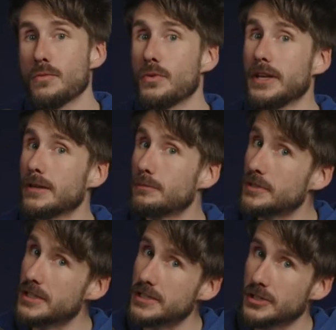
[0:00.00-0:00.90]
we could
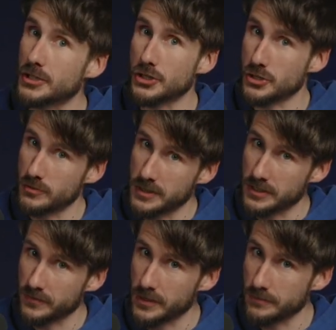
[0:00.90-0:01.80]
potentially shoot
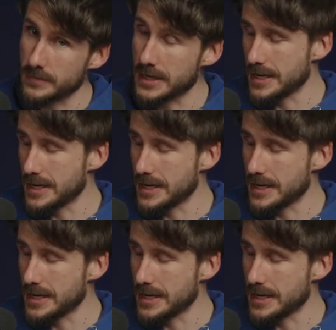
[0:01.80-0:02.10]
this film.